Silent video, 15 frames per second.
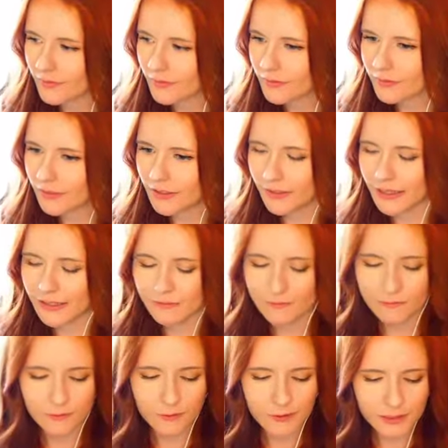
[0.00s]
Alright,
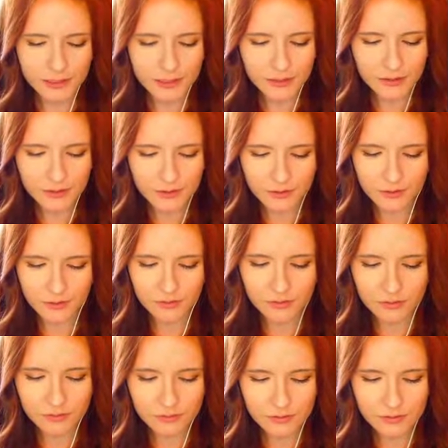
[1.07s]
for you,
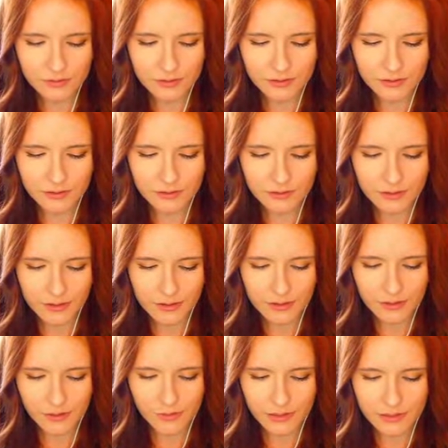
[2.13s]
you are
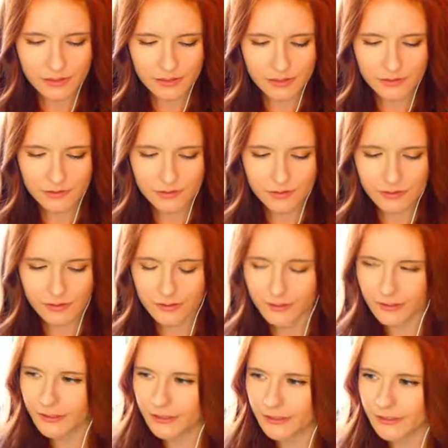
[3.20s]
going to
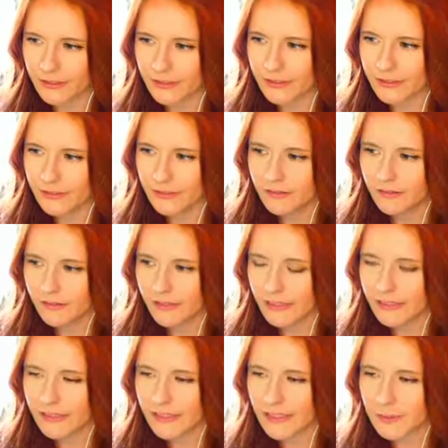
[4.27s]
herd... I think
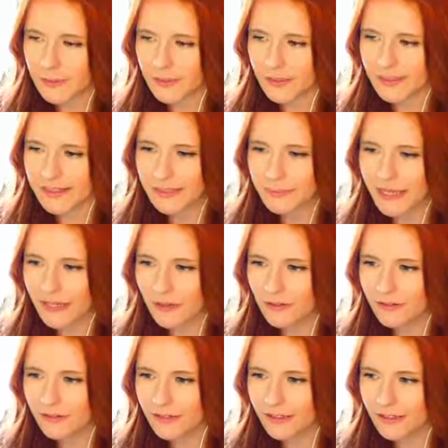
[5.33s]
this is... Is this
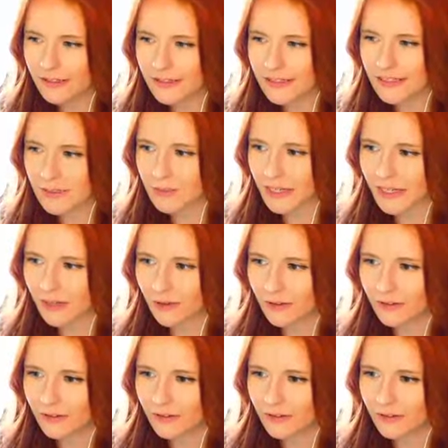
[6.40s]
Pickle? I think this is Pickle.